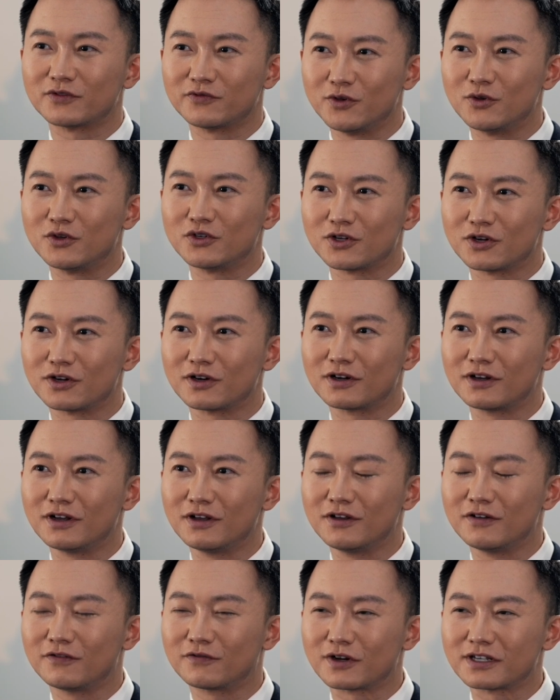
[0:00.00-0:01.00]
future
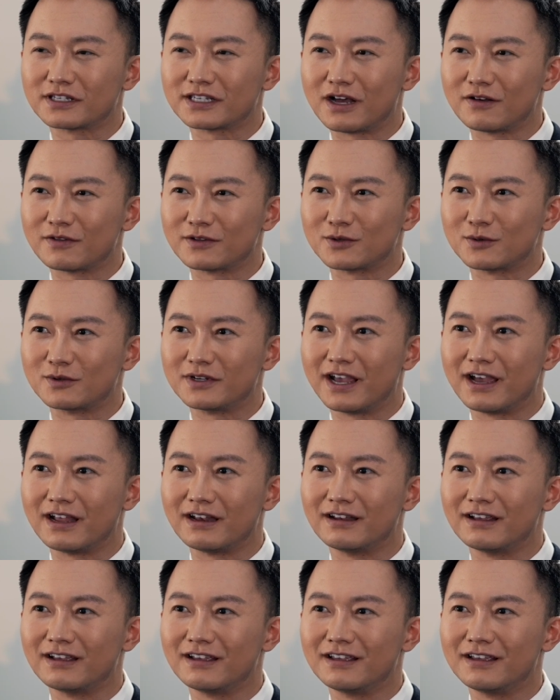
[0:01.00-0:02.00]
for South Sudan.
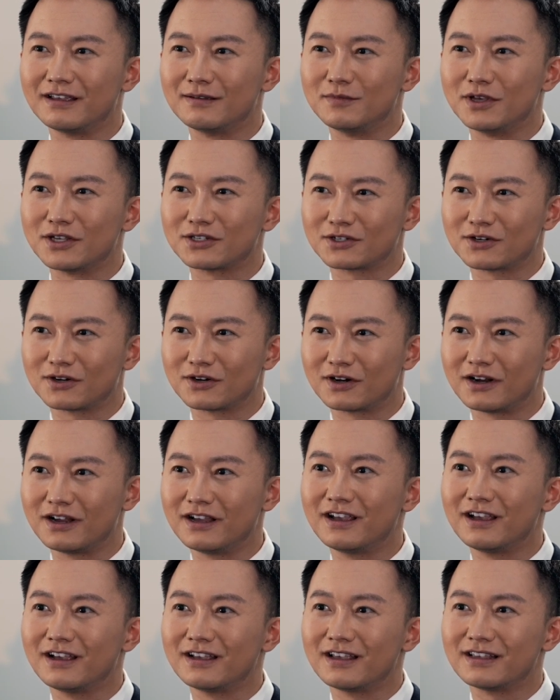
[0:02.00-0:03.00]
Mister
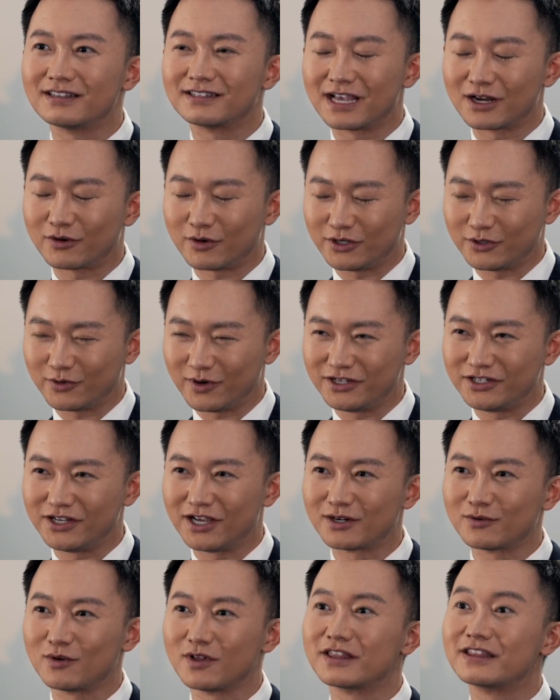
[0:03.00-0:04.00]
Secretary
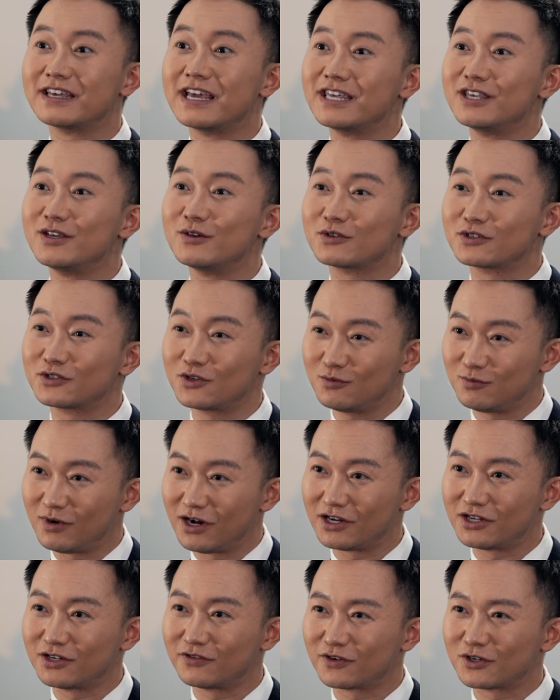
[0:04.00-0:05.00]
General, thank you so
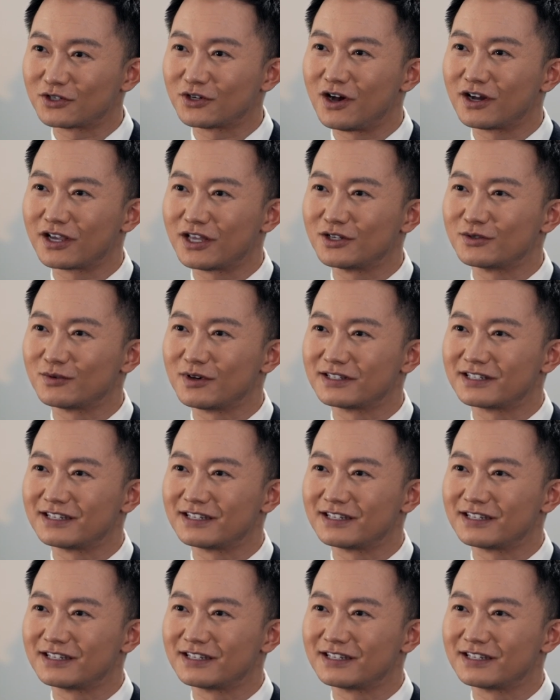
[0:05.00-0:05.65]
much for talking to us